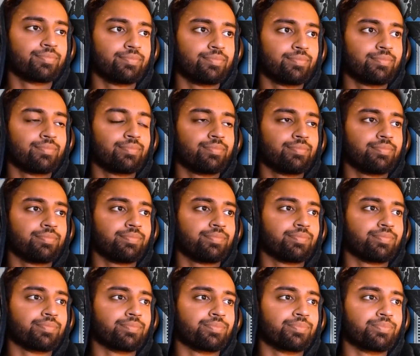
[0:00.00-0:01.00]

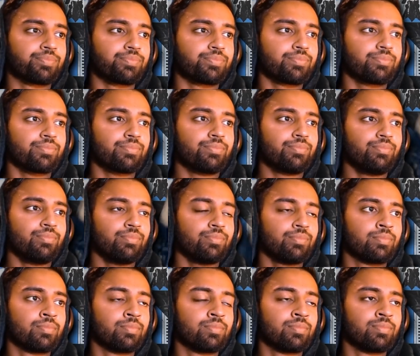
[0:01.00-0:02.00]

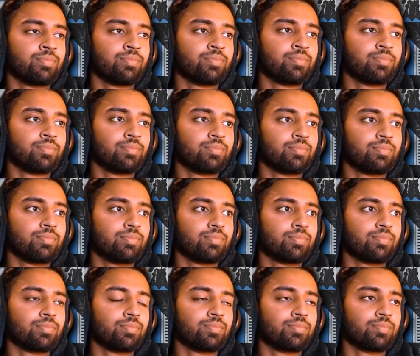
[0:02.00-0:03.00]

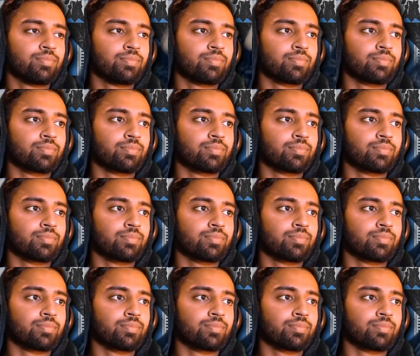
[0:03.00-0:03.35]
(not speaking)